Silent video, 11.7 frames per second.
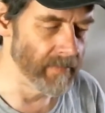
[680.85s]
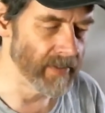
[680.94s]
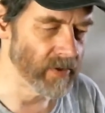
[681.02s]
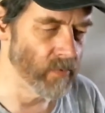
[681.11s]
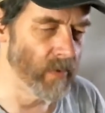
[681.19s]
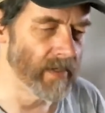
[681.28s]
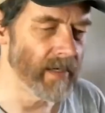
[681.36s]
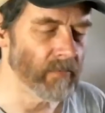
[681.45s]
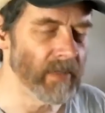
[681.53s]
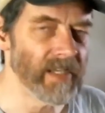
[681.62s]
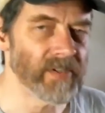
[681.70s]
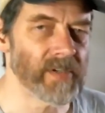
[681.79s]
But you want to
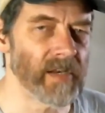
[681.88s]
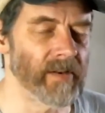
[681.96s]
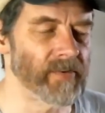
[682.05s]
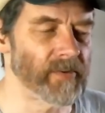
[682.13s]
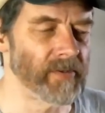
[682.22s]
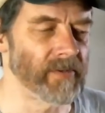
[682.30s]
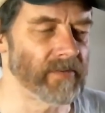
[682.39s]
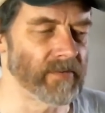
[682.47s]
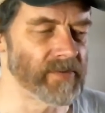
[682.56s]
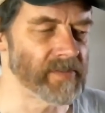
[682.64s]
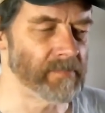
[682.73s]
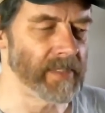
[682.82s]
reach a certain
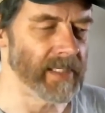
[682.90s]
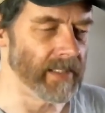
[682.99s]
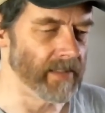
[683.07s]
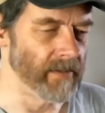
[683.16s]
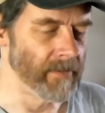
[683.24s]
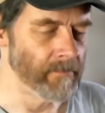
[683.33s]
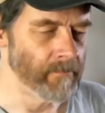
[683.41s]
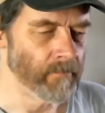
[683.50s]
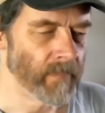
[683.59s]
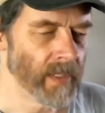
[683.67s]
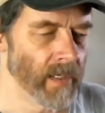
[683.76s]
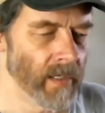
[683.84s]
speed
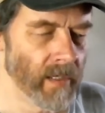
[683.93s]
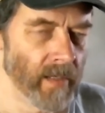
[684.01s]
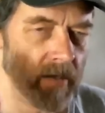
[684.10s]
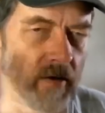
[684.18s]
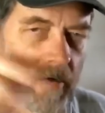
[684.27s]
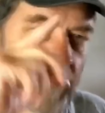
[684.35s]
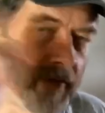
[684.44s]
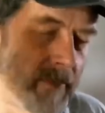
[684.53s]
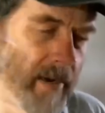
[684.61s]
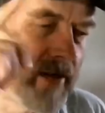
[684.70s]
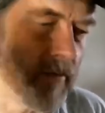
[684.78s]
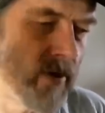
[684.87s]
of the
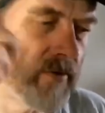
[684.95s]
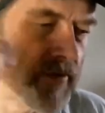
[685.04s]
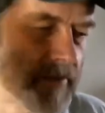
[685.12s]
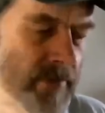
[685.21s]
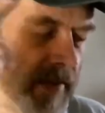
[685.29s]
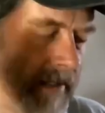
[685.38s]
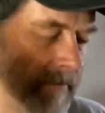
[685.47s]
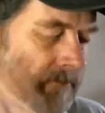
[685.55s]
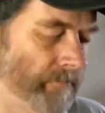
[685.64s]
main rotor spinning.